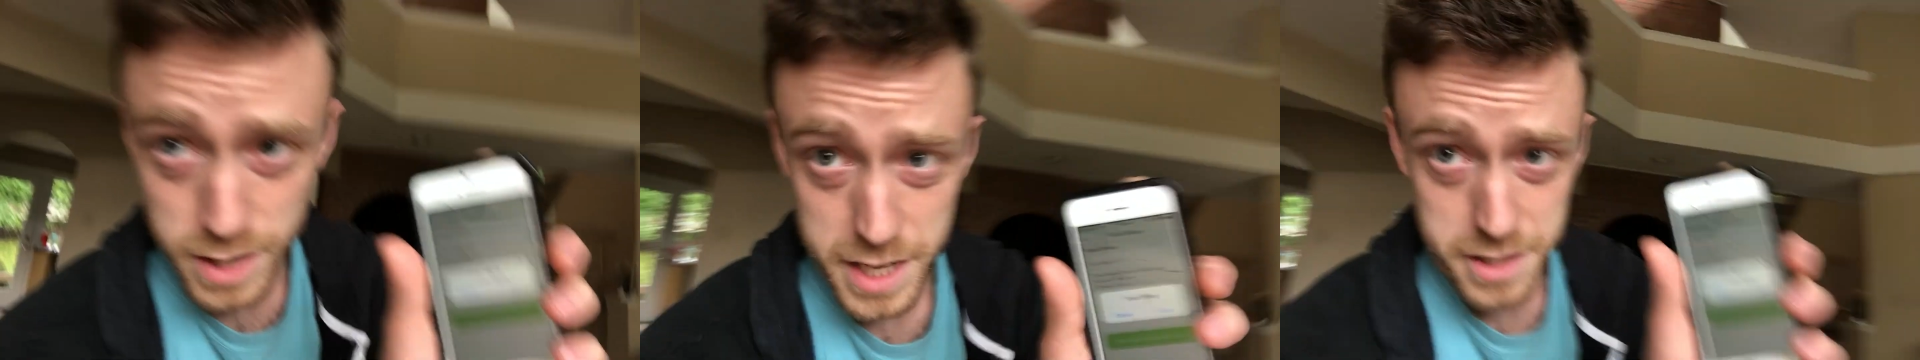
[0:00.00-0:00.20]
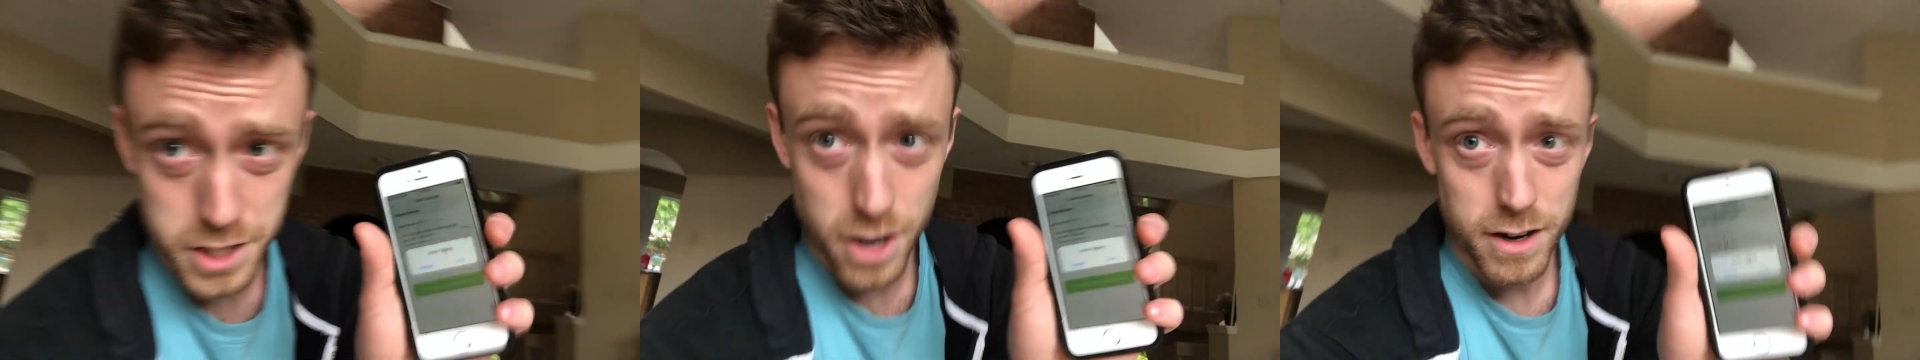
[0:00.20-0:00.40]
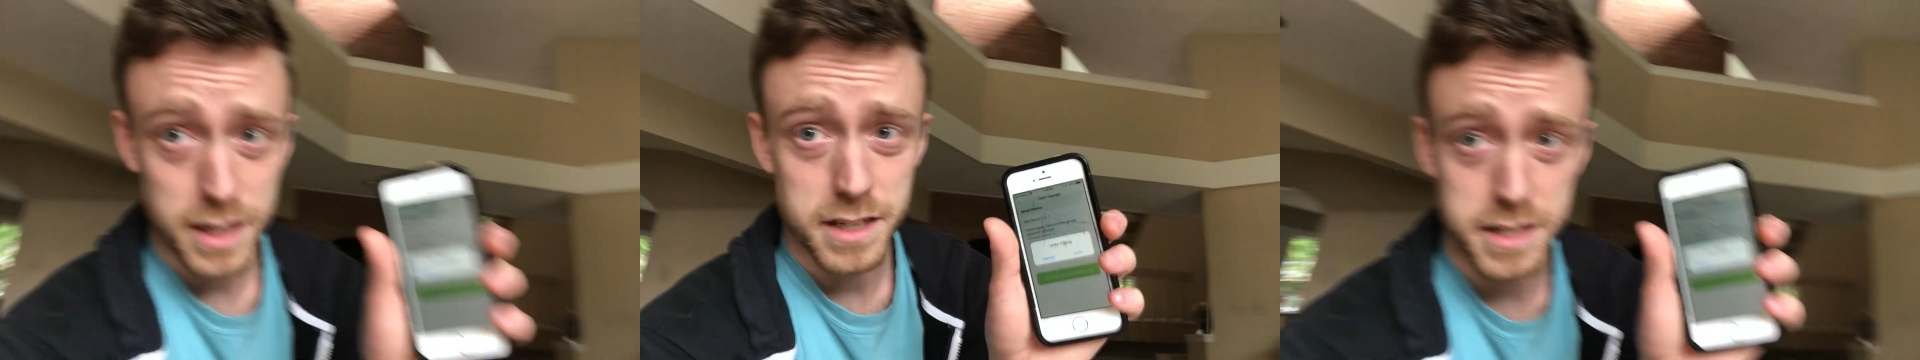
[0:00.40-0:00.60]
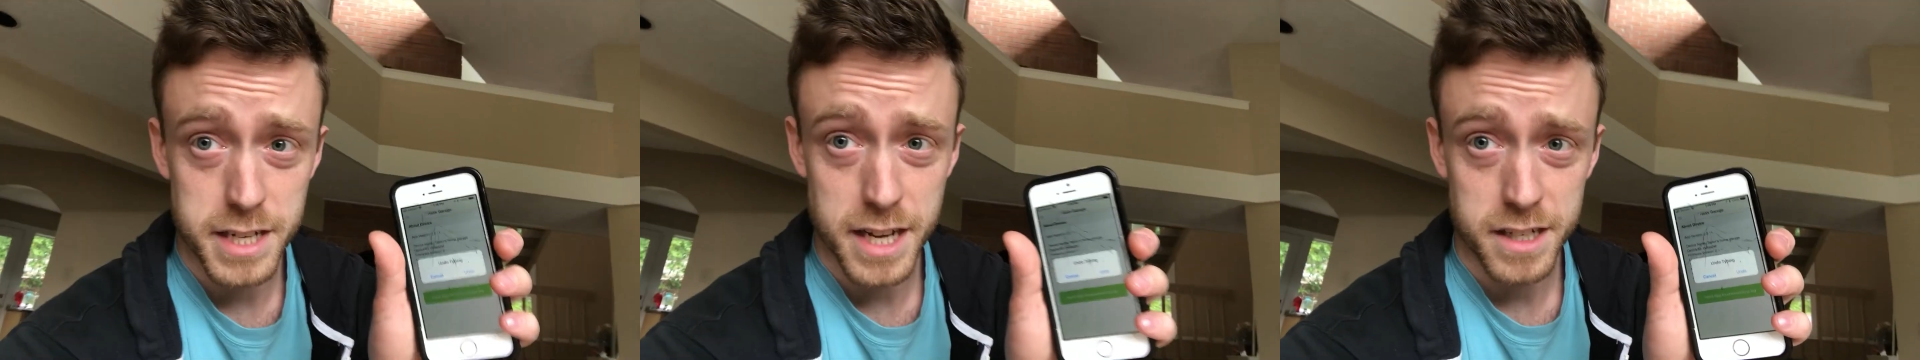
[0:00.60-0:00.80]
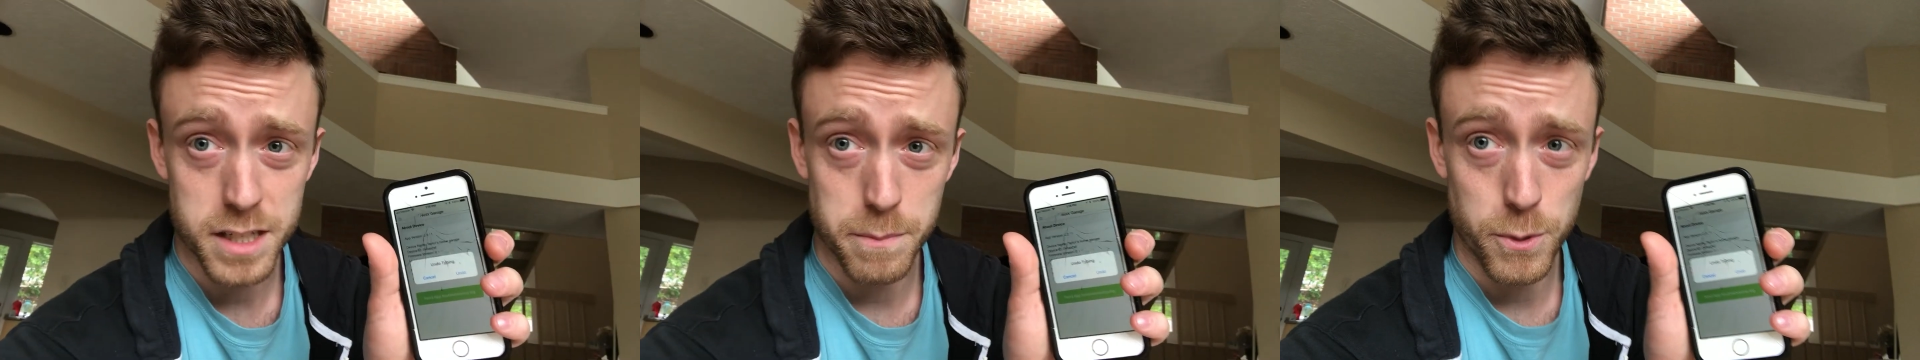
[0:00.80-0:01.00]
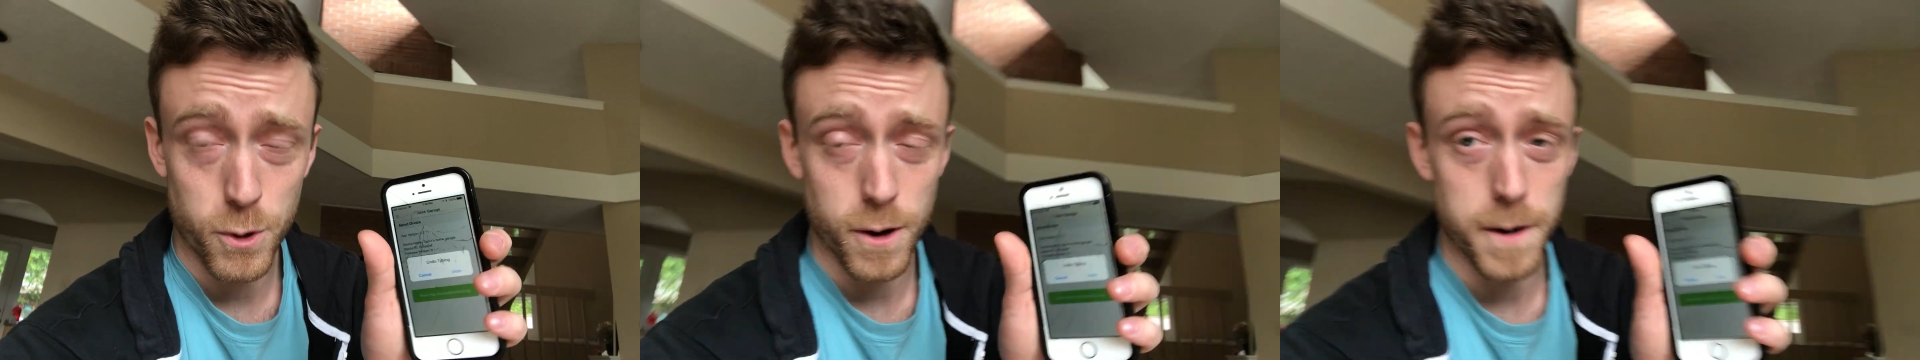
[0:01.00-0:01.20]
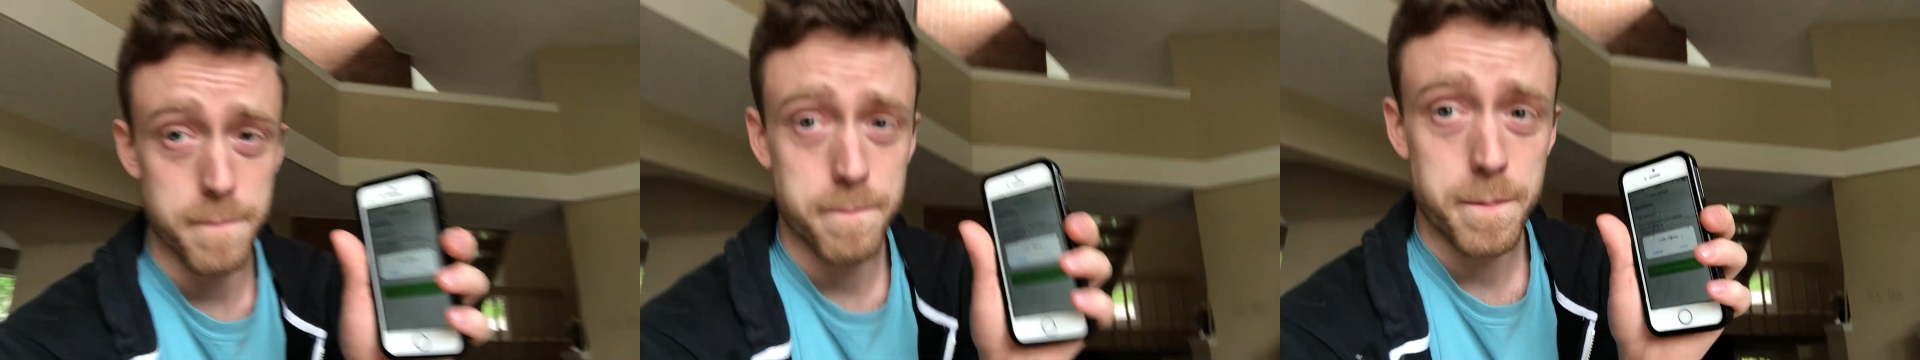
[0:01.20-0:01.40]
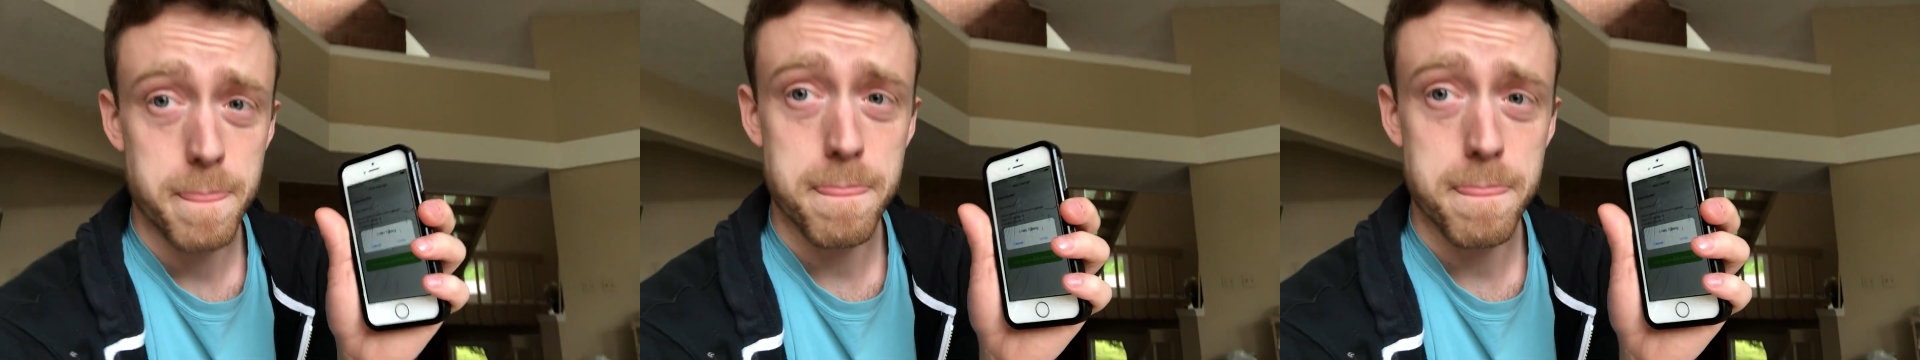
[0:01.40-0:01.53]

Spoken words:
in talking to tech support,